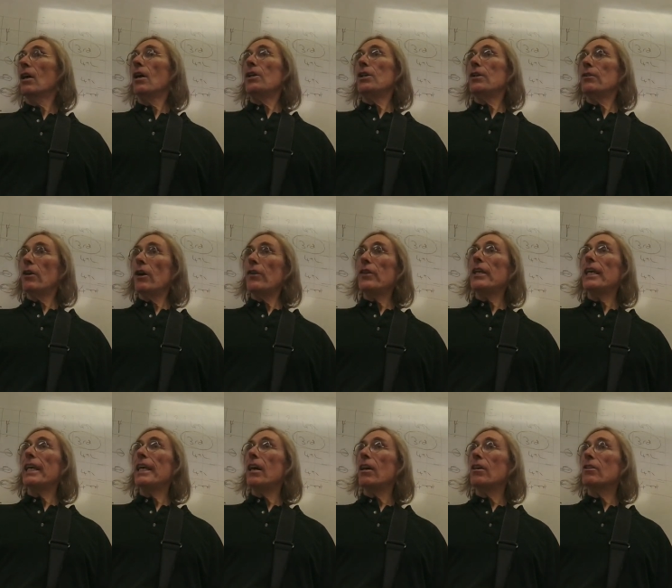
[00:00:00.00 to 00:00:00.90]
You've got the
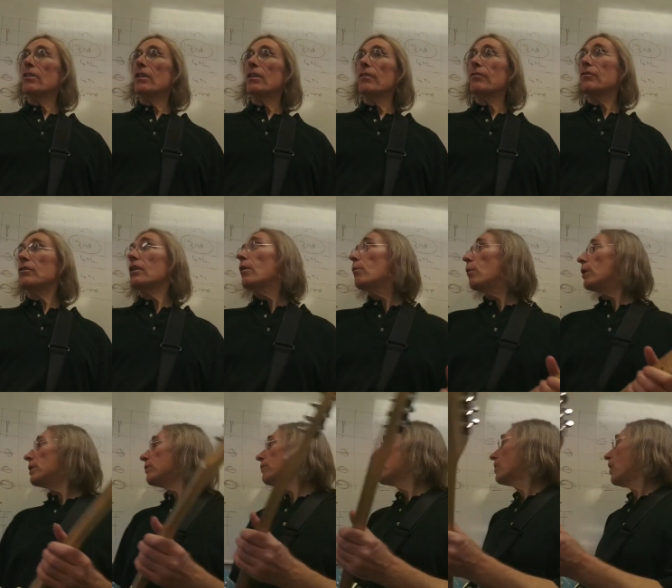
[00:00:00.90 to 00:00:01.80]
E octave. So
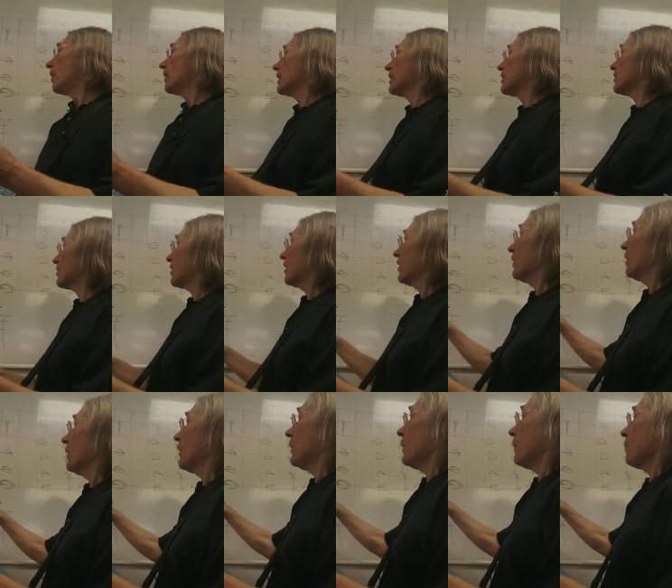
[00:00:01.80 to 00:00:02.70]
what you've got is,
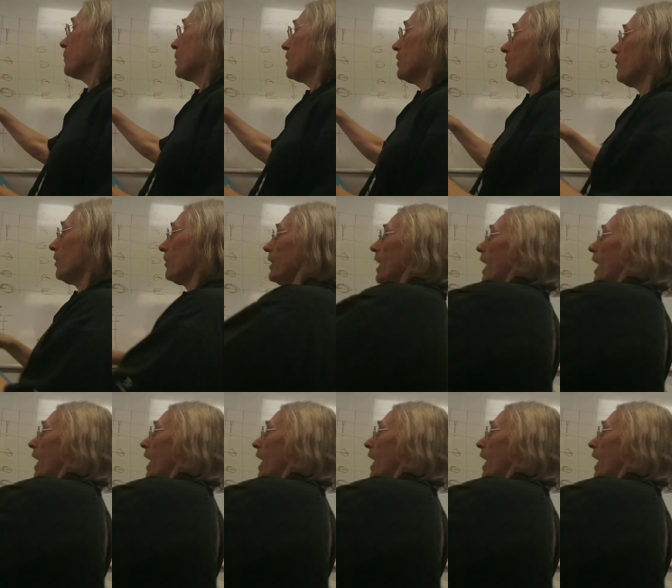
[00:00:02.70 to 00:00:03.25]
you've got the